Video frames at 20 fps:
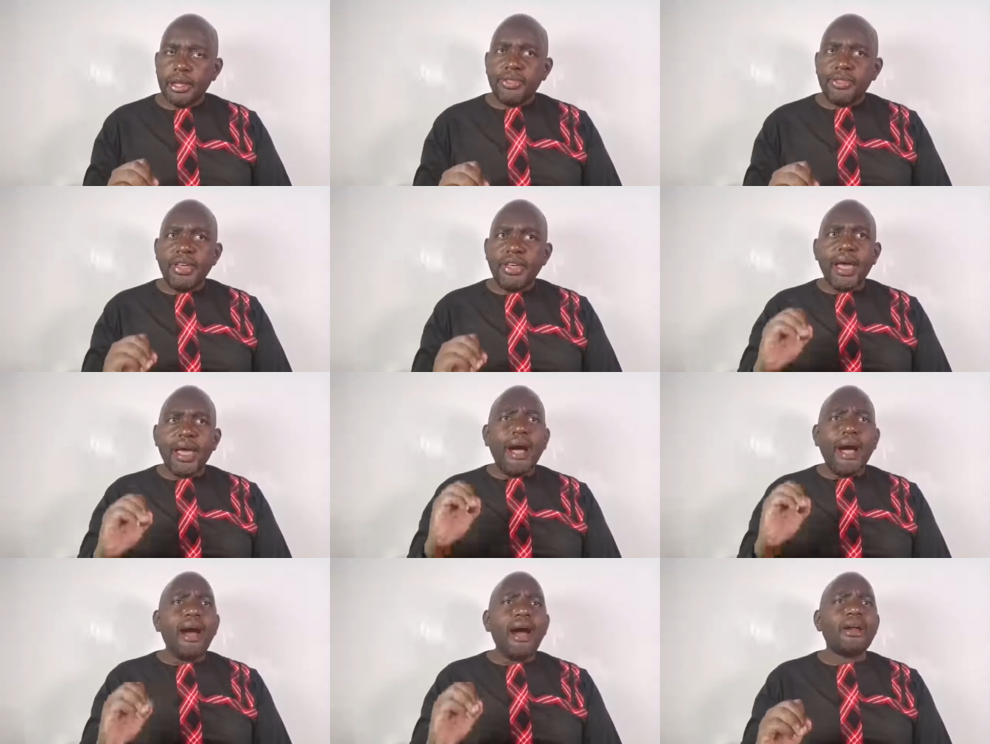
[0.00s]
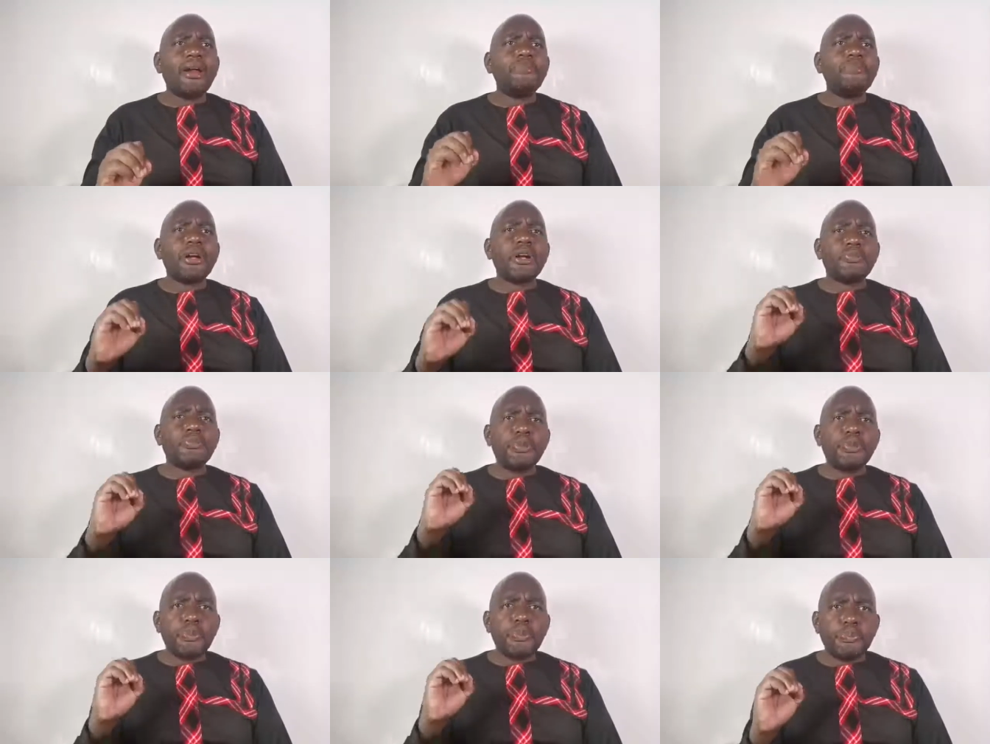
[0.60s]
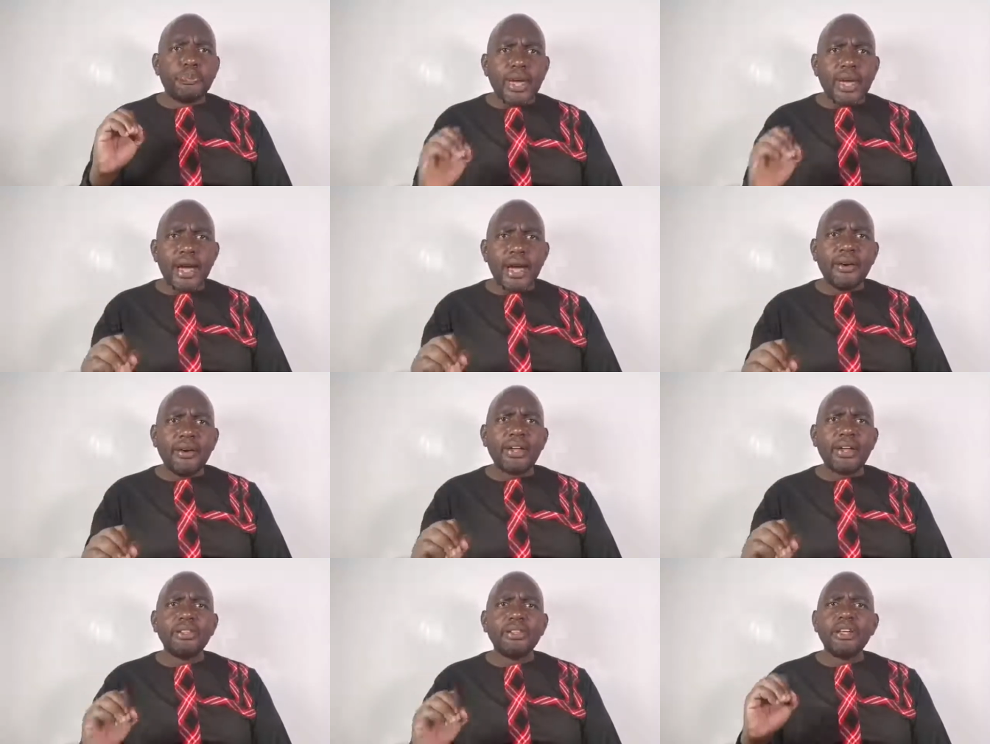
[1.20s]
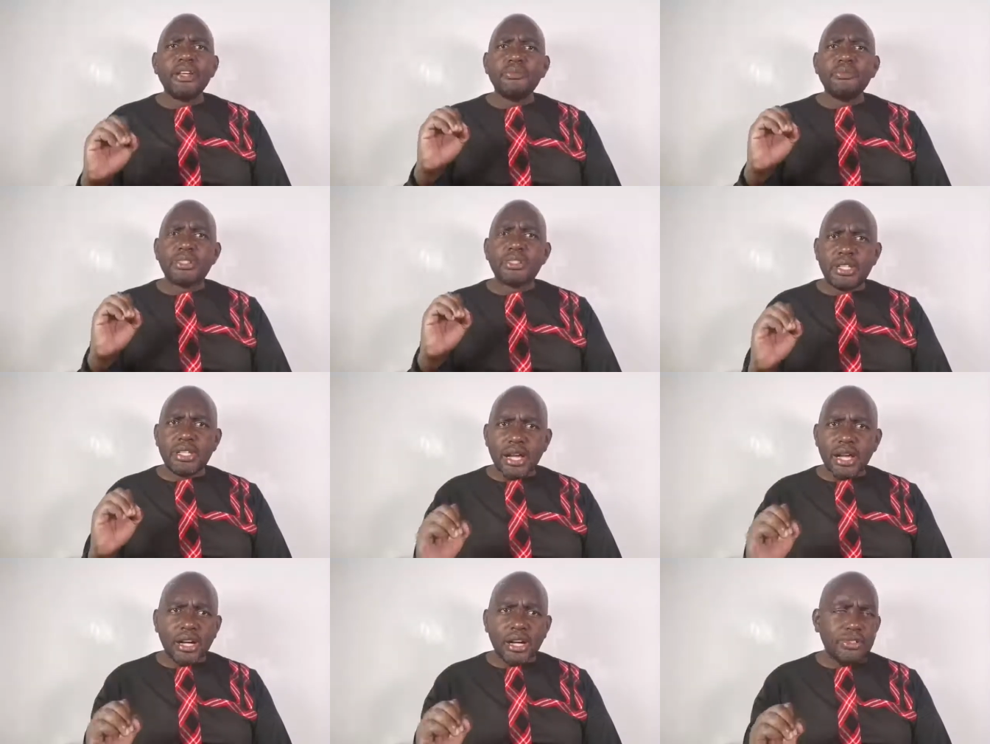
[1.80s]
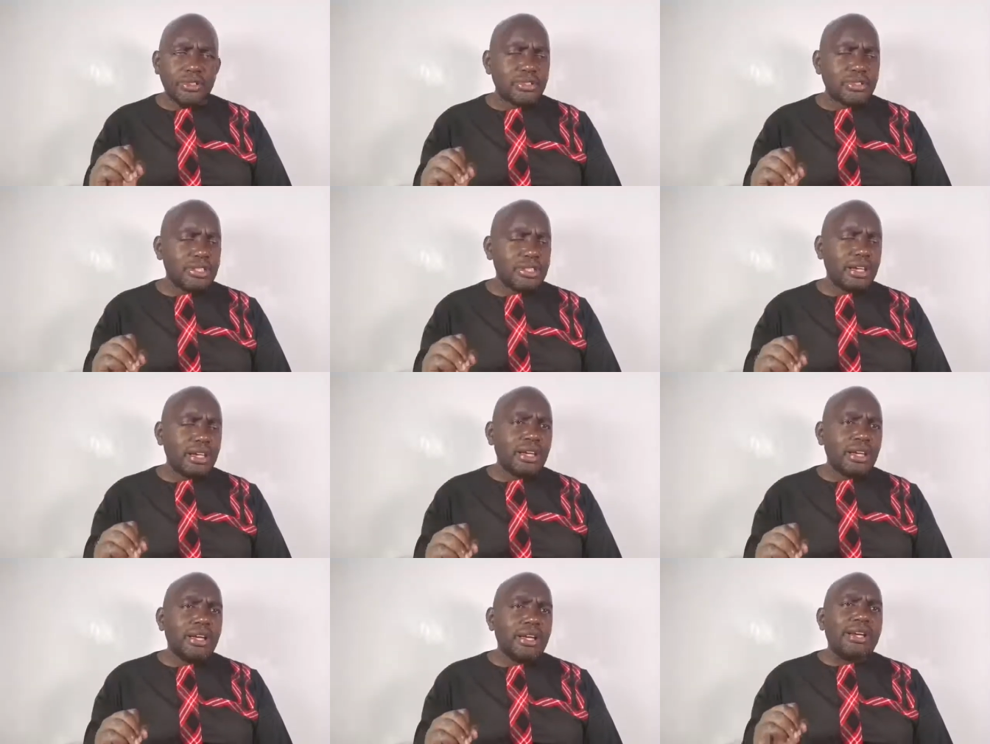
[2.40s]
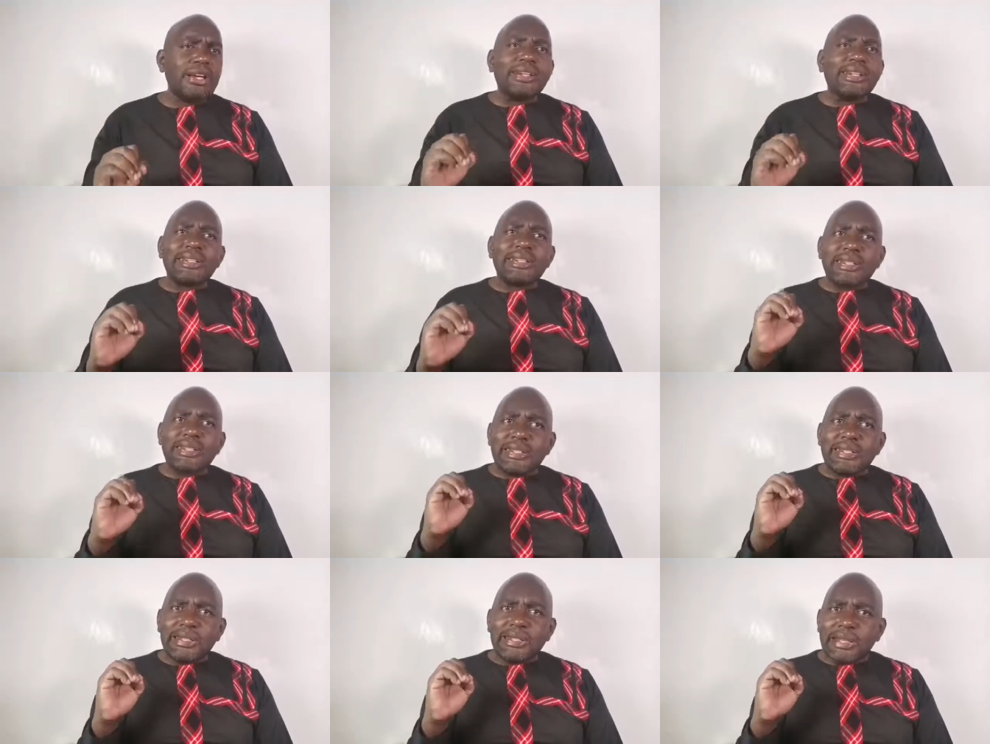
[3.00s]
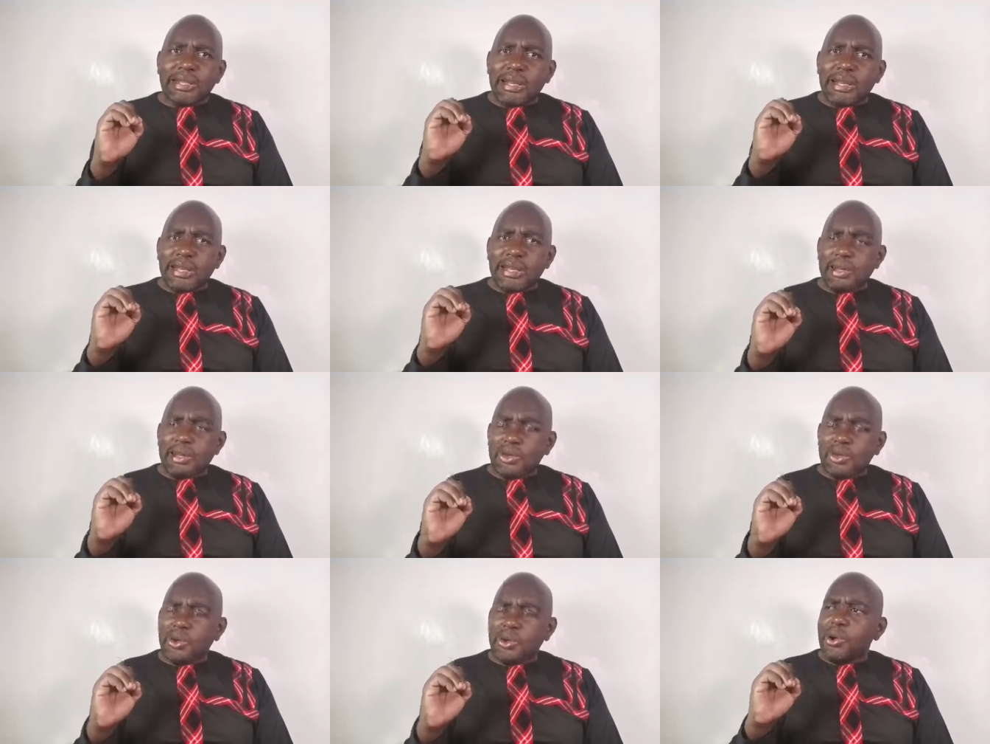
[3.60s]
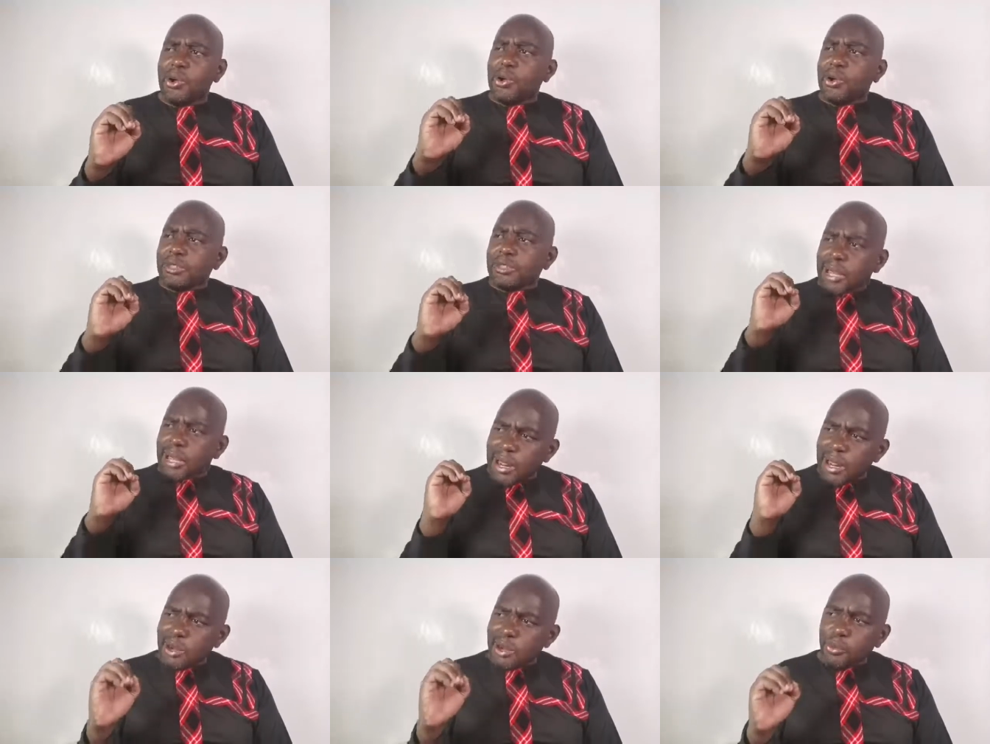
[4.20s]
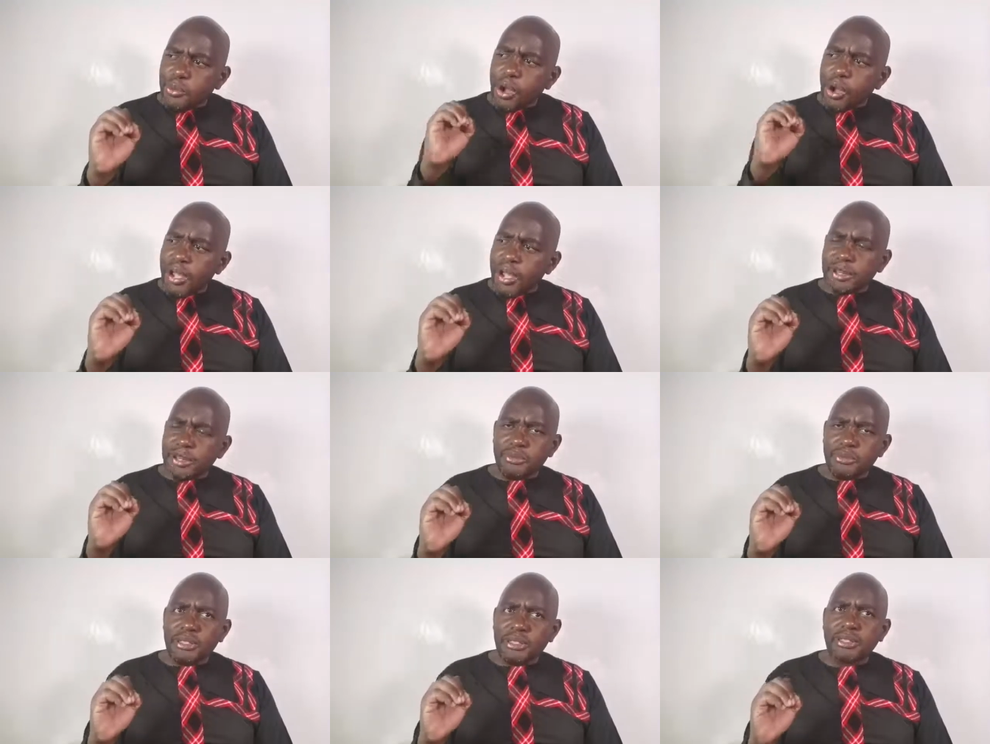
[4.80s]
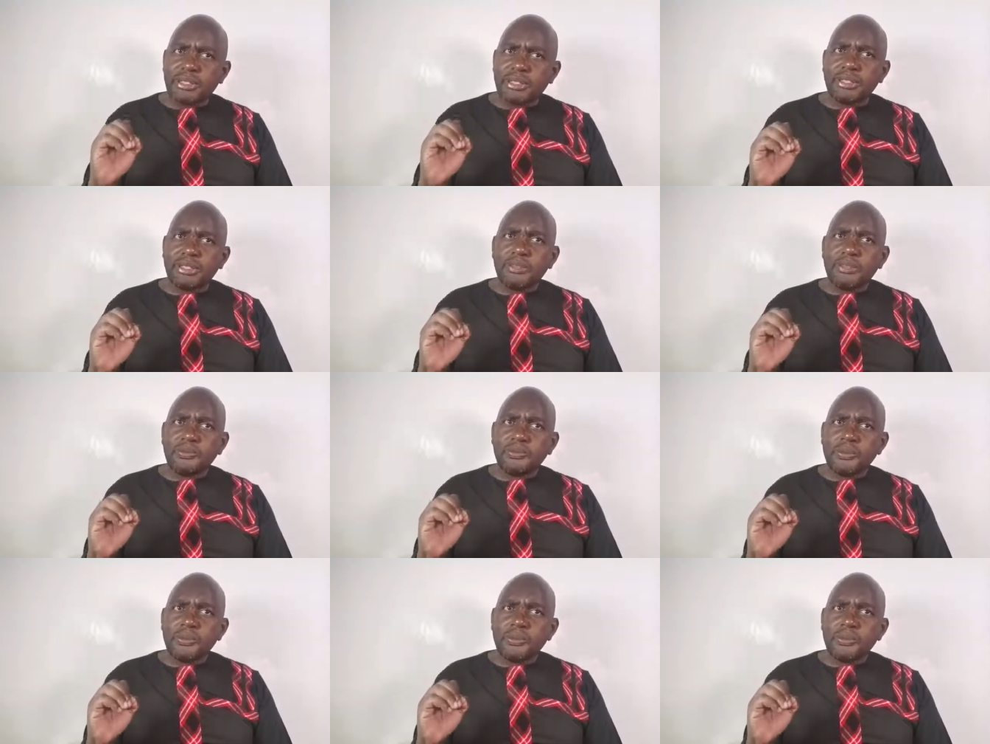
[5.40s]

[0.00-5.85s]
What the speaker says: They are but preparing themselves to, you know, terrible enemies